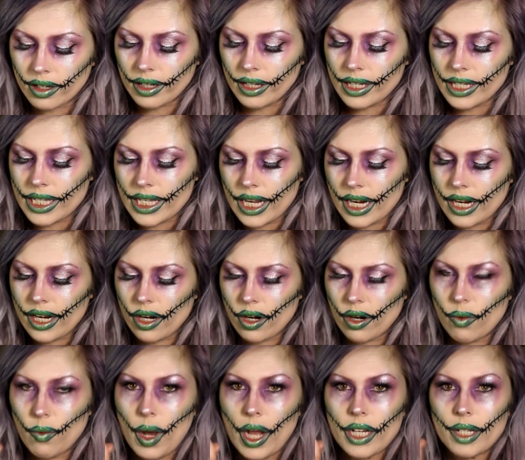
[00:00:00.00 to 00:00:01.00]
gonna sit here
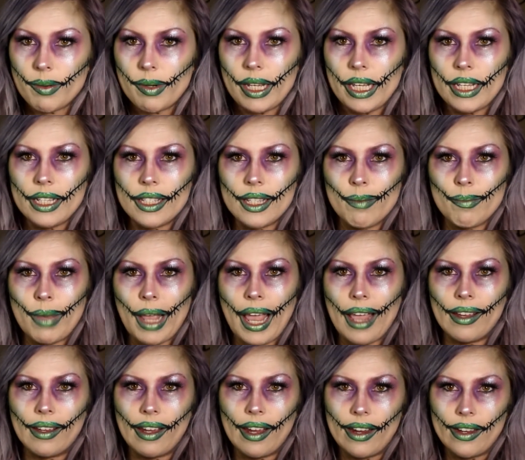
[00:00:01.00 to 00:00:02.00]
and watch me eat some
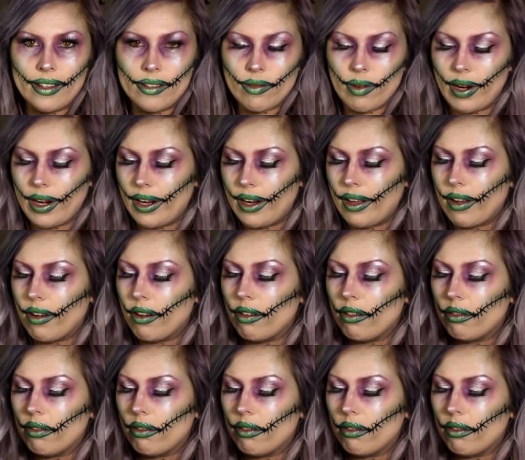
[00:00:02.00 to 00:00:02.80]
pancakes right now.